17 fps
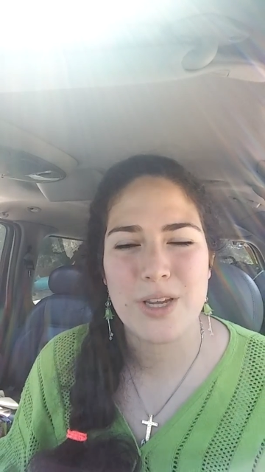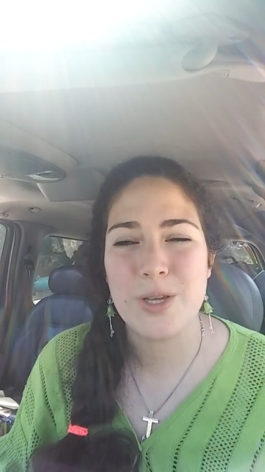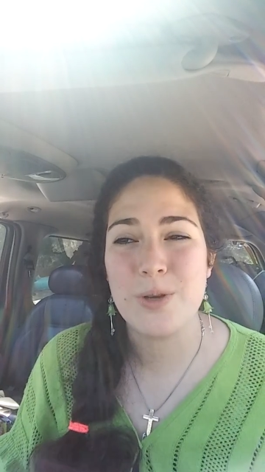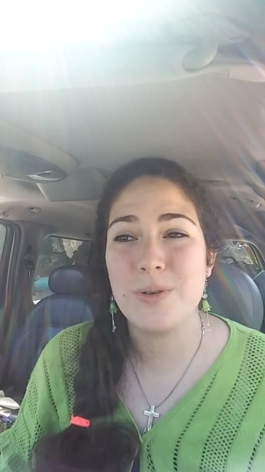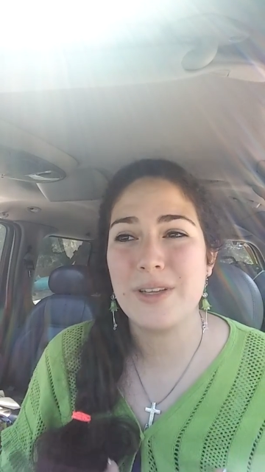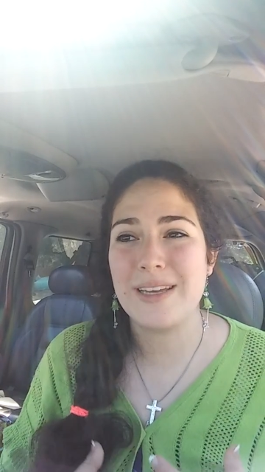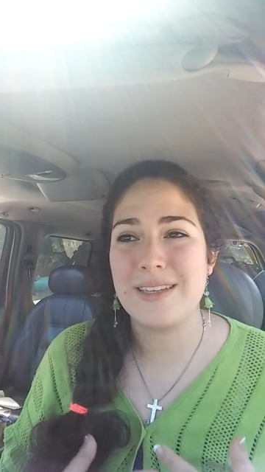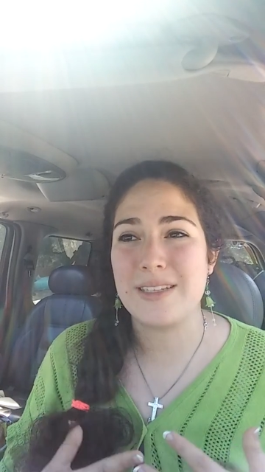
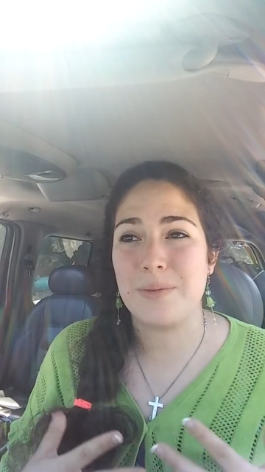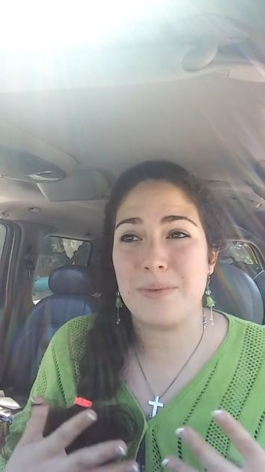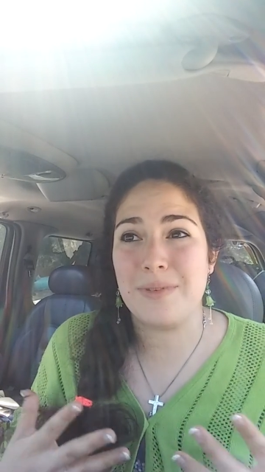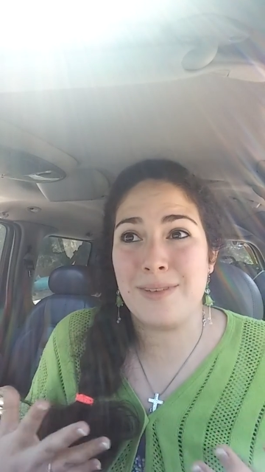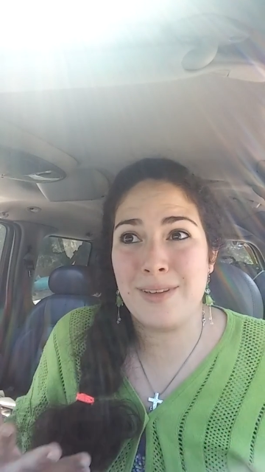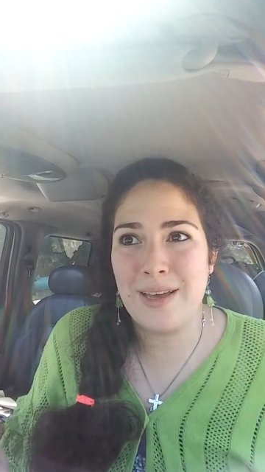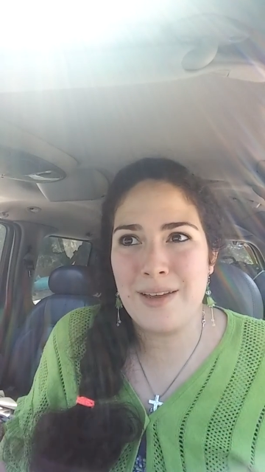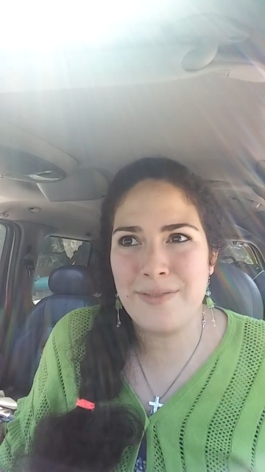You will end up
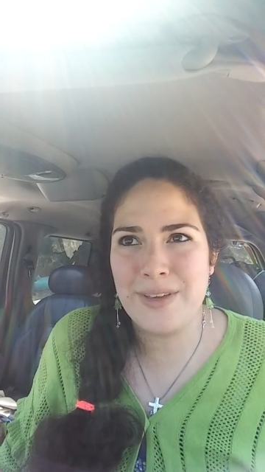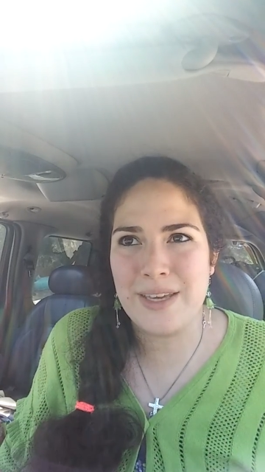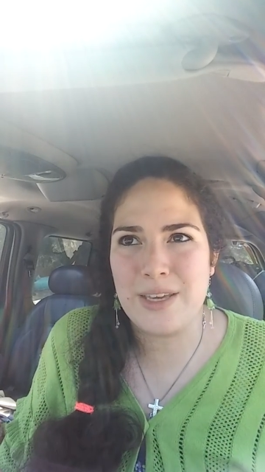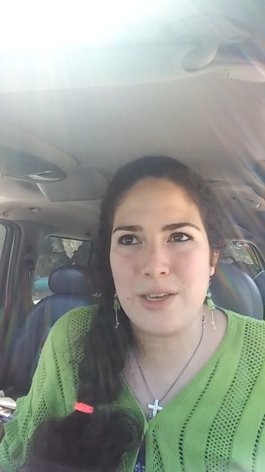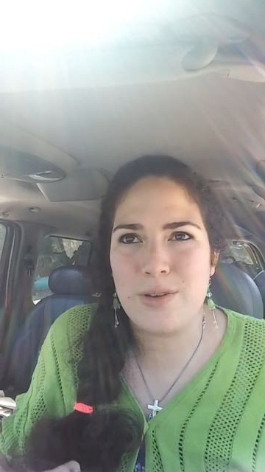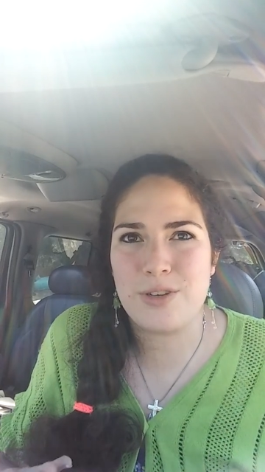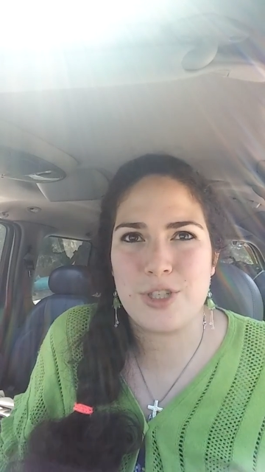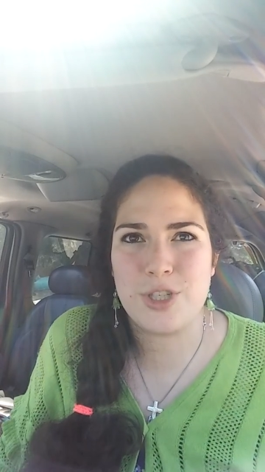
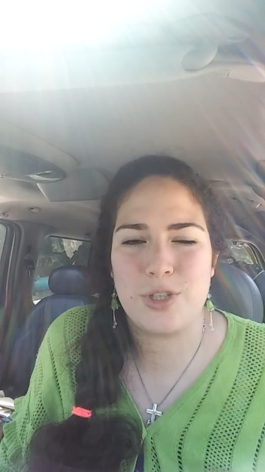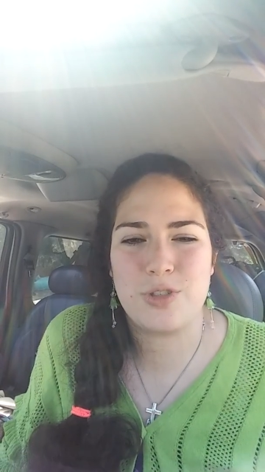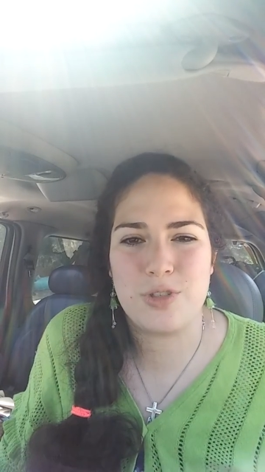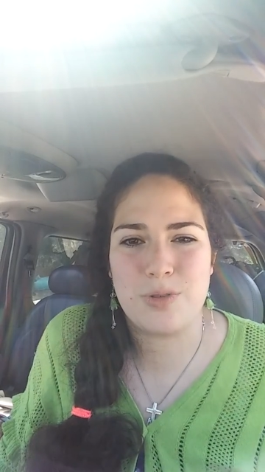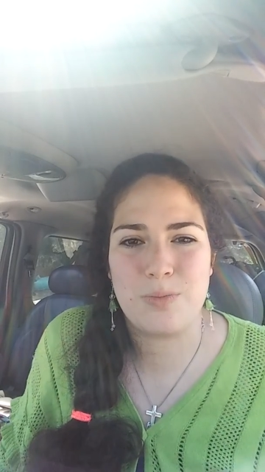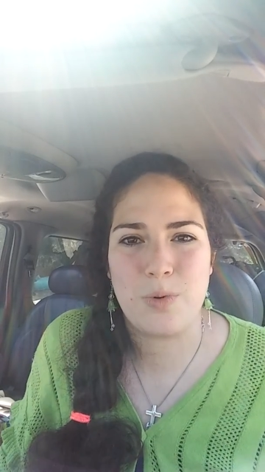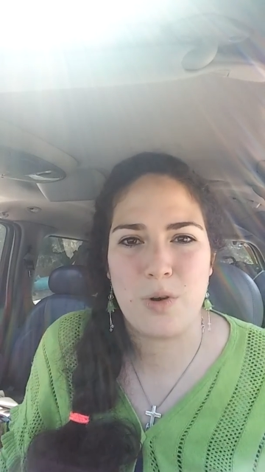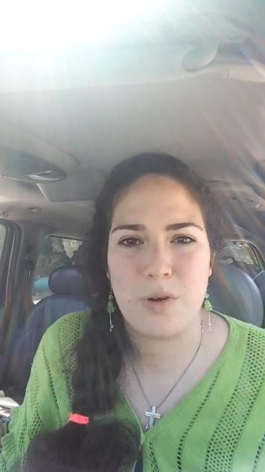loving your
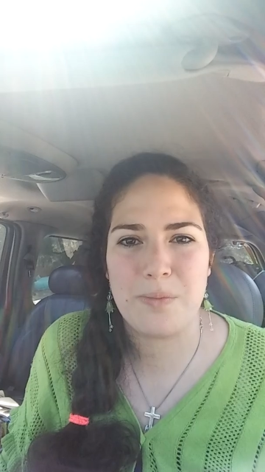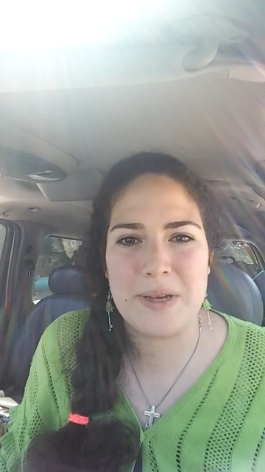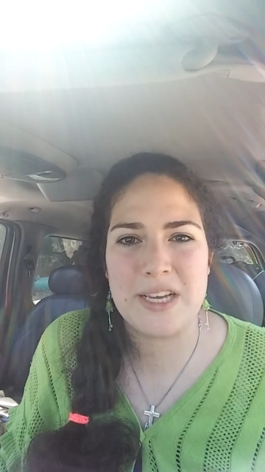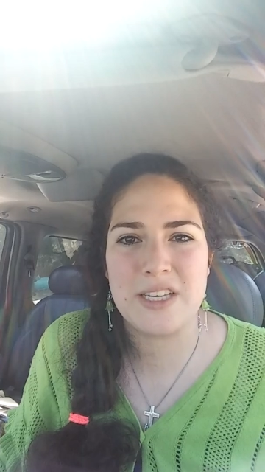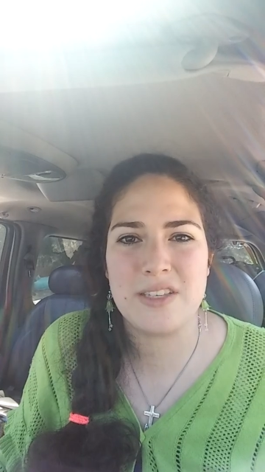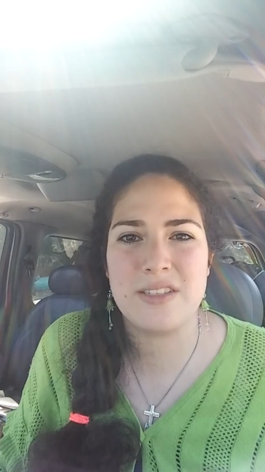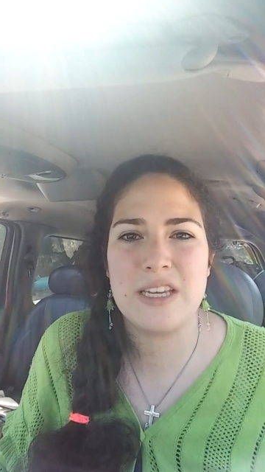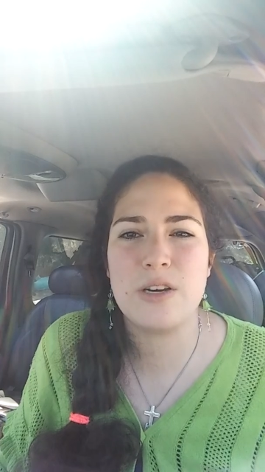children more
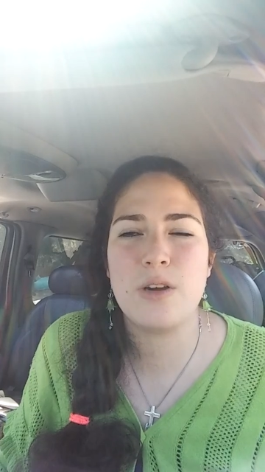because they